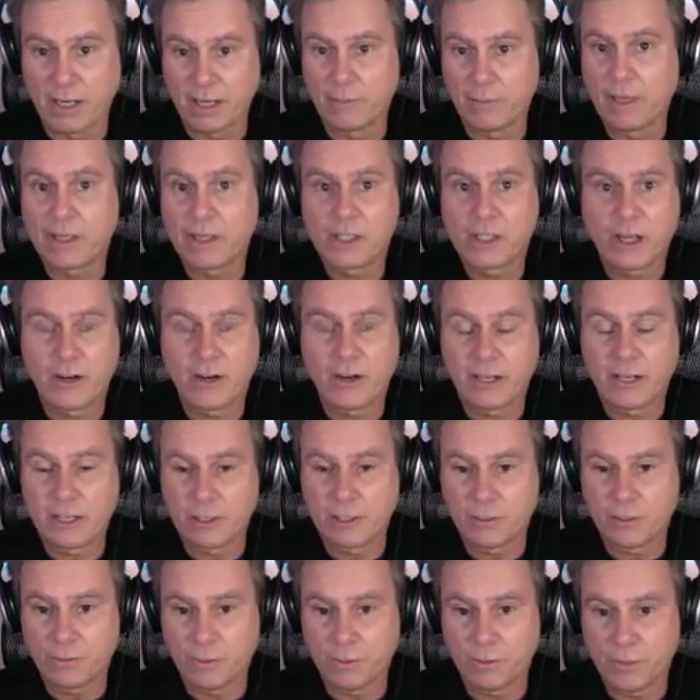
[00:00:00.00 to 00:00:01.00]
I'm not shouting at
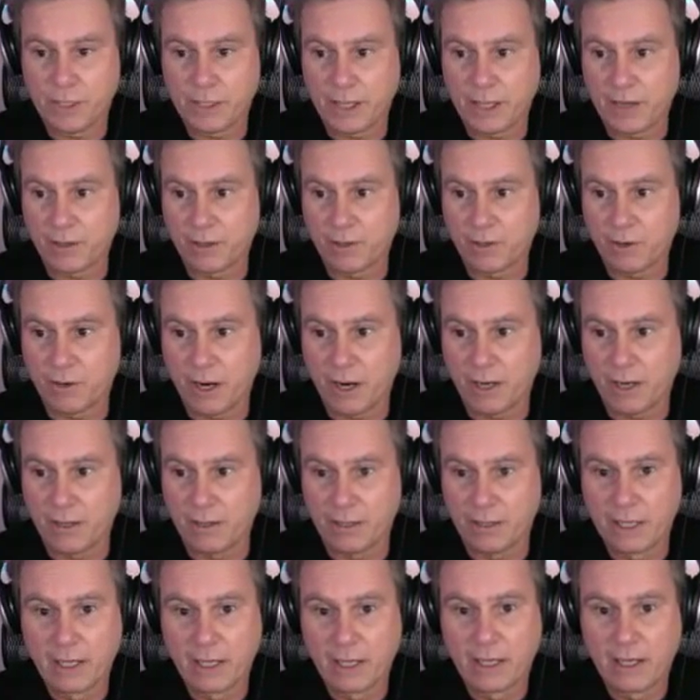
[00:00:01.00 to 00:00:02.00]
you from a town crier
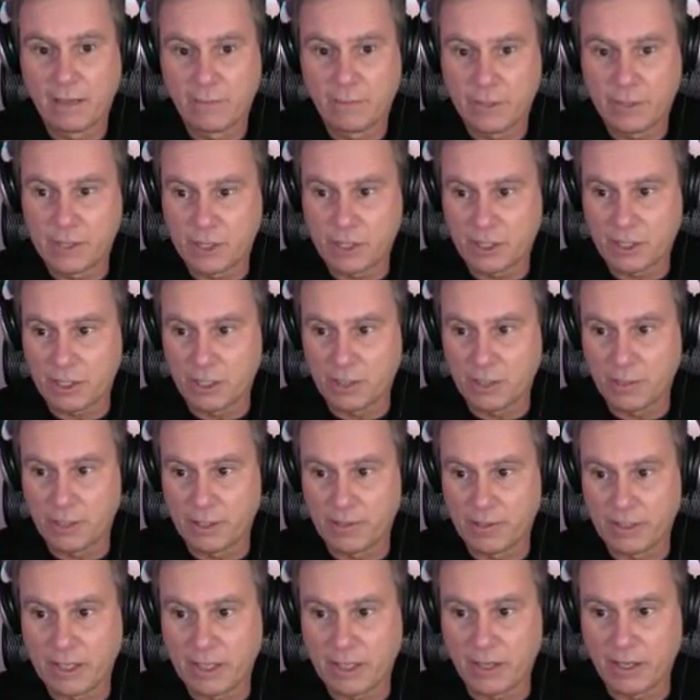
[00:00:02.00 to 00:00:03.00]
position in the middle
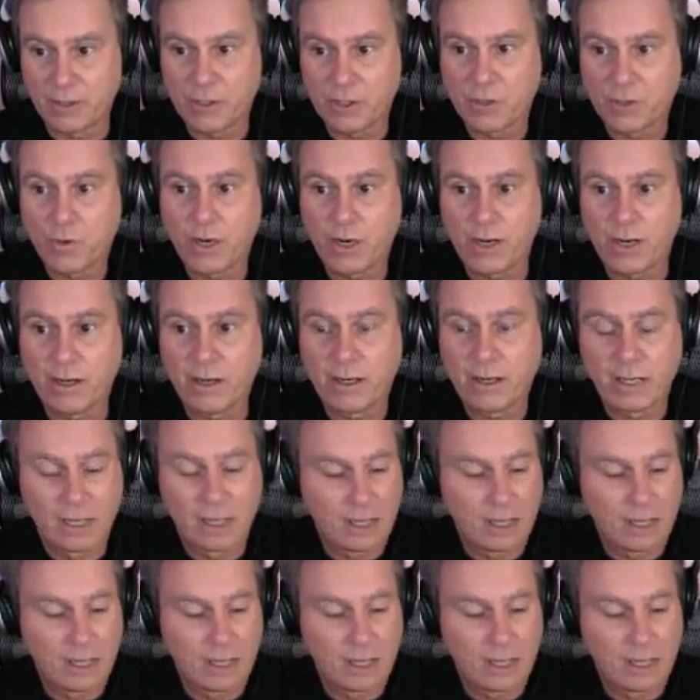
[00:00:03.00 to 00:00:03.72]
of a town square.